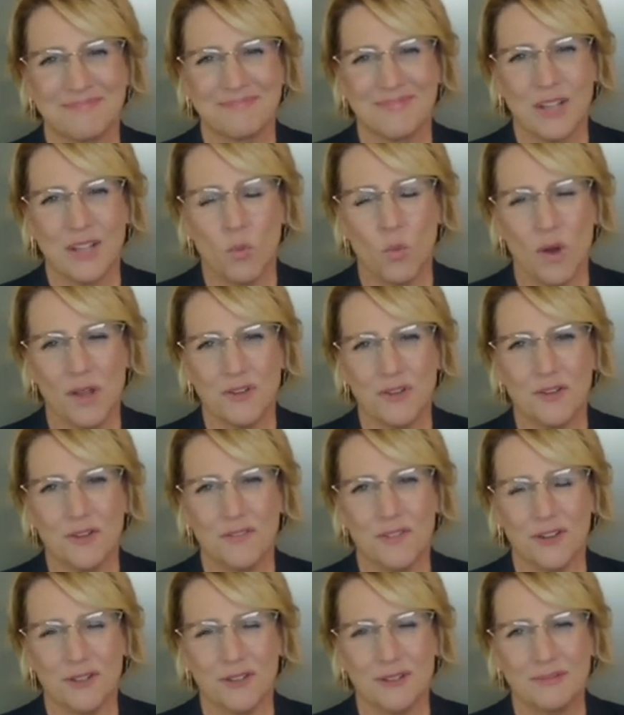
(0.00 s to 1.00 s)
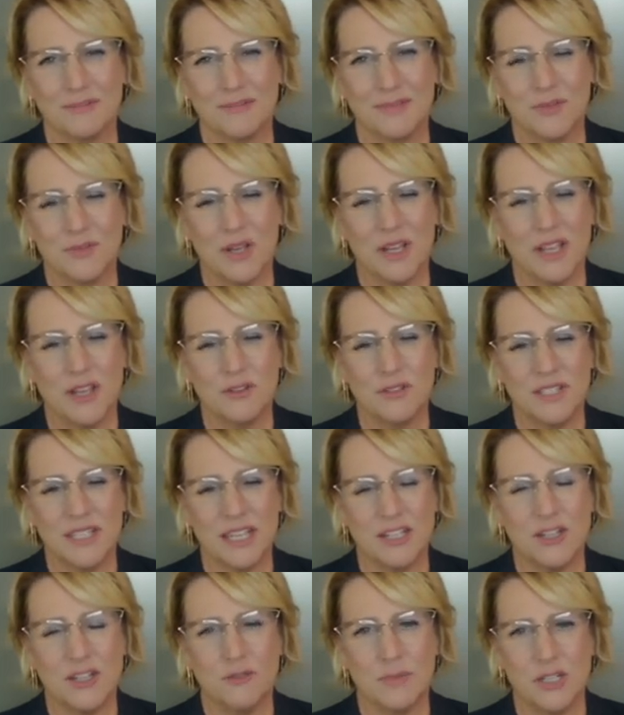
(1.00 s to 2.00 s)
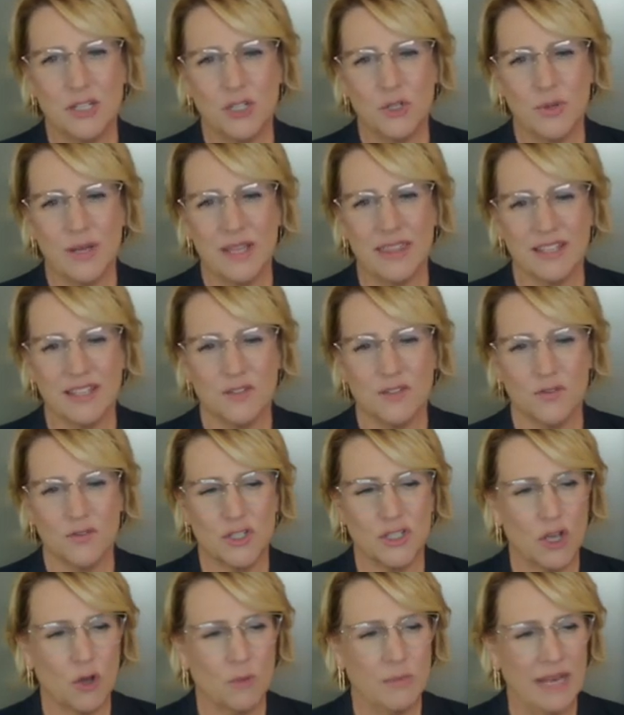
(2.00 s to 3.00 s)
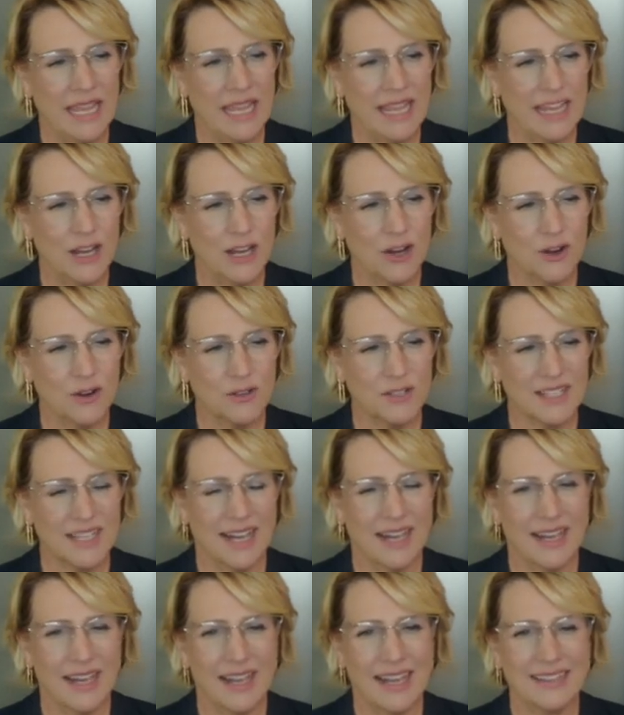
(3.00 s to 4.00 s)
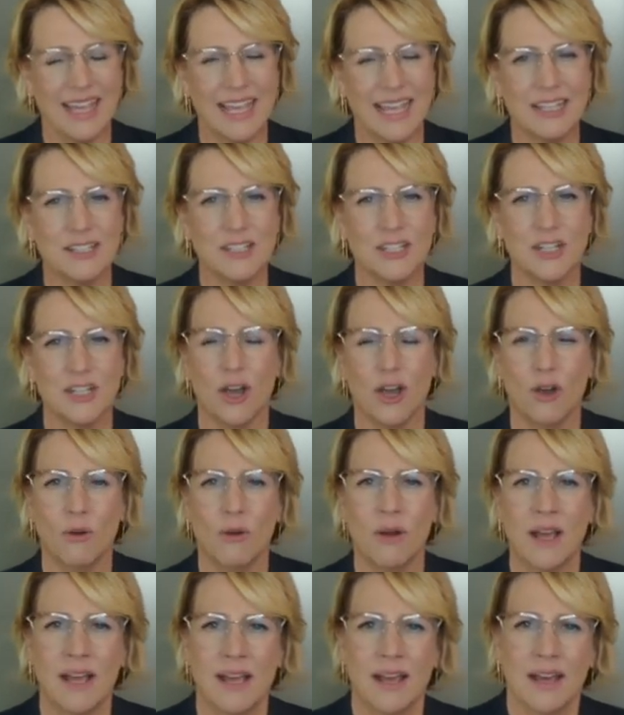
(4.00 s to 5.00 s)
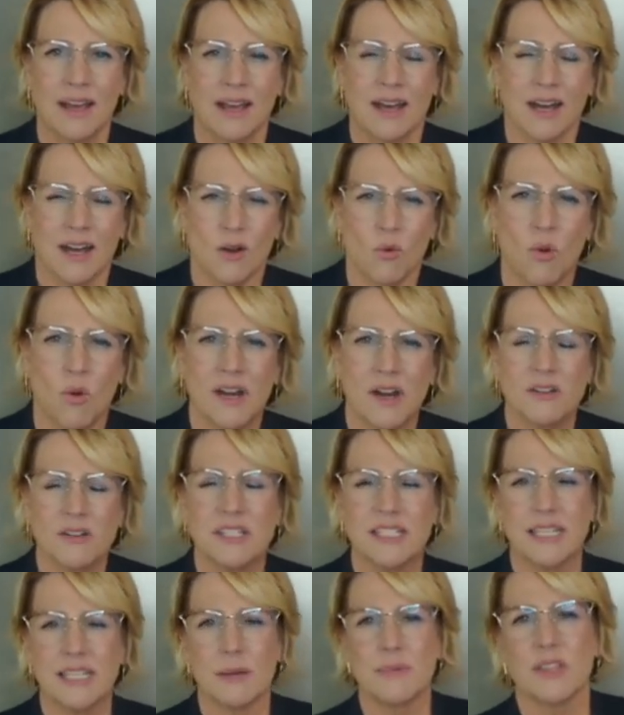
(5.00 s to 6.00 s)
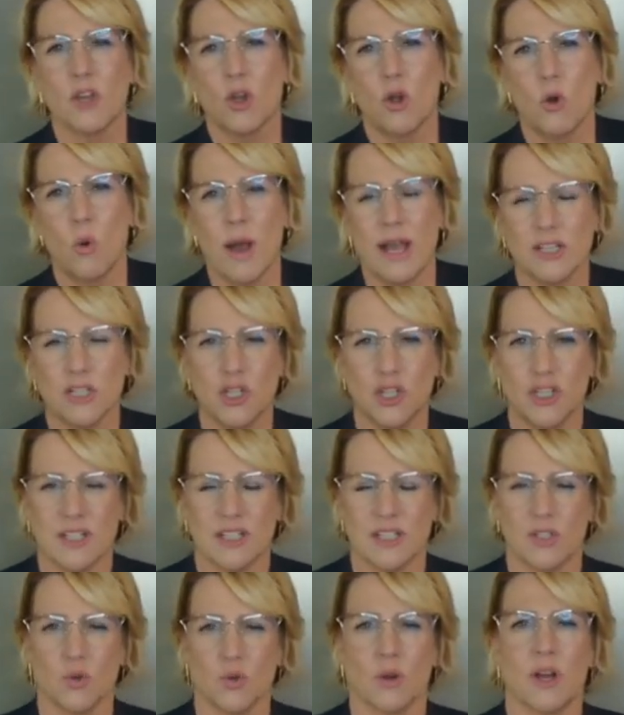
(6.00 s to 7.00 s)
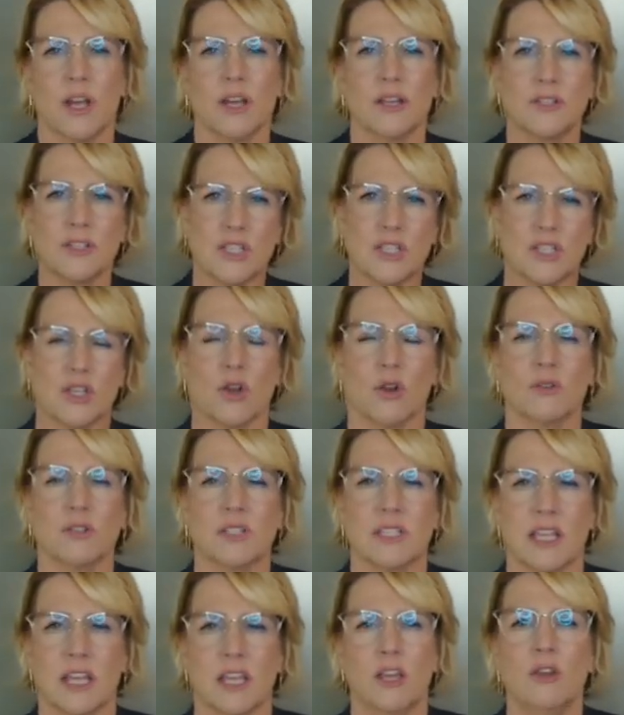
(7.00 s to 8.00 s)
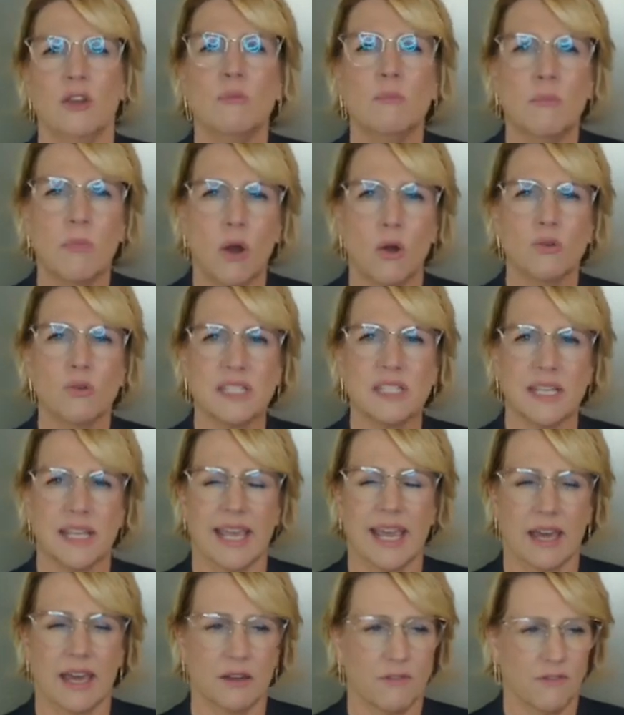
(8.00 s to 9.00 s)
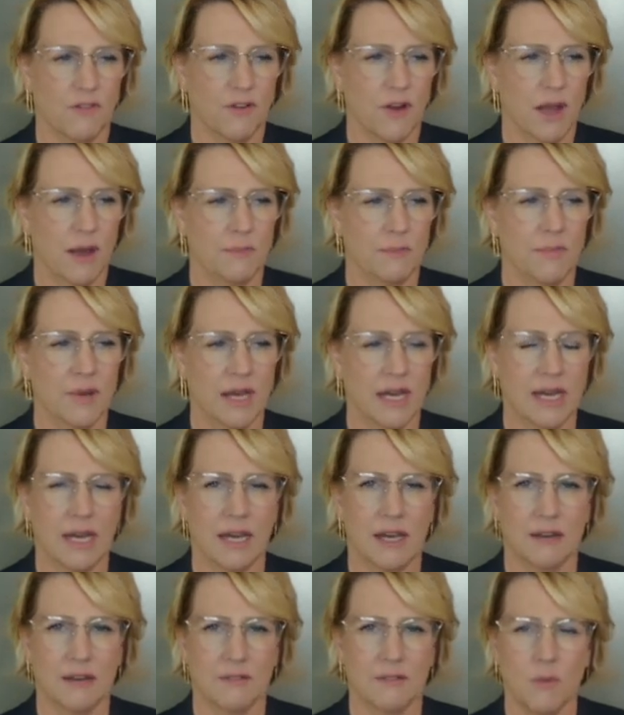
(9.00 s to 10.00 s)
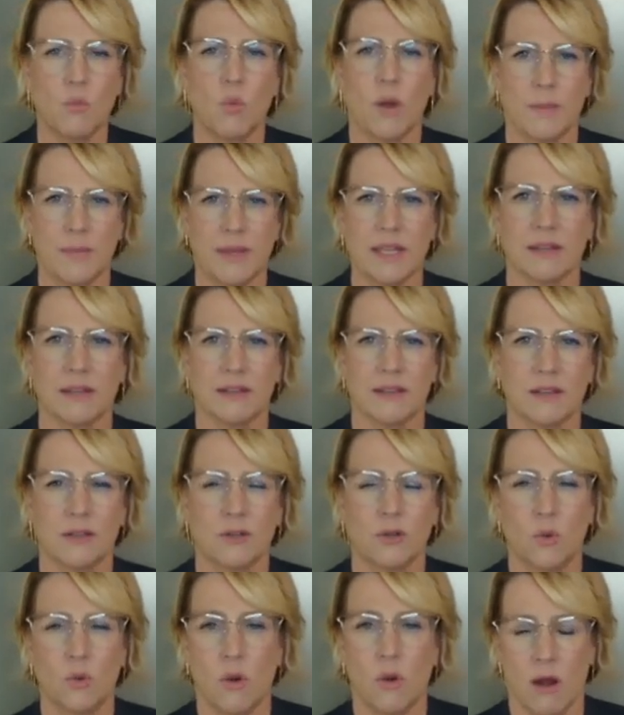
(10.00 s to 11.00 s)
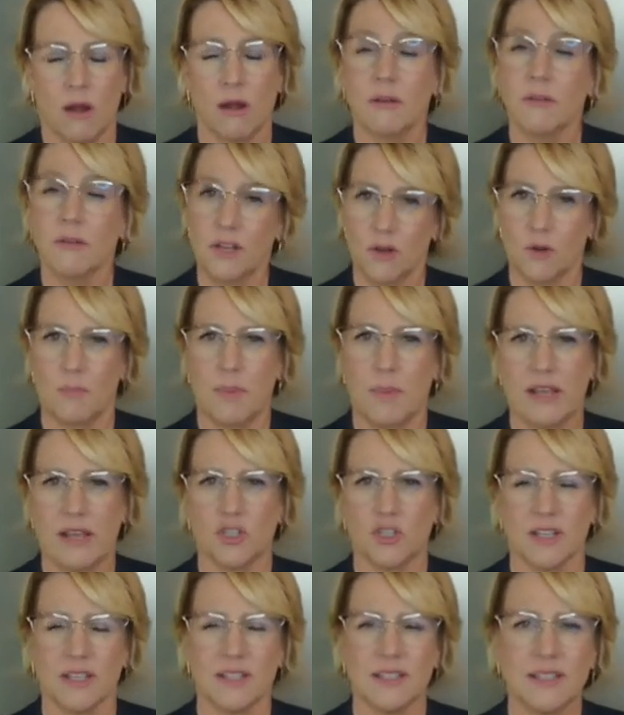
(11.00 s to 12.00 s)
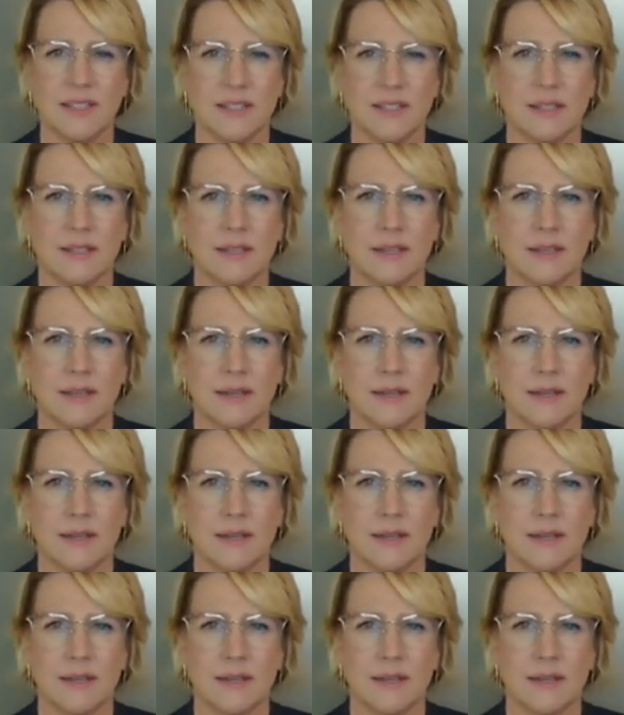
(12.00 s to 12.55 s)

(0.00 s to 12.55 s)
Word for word: Wonderful. Well, you said you've been doing this for so many years. I, I'd like to know, what are some of the questions or concerns that you most get from uh, from women who are your patients?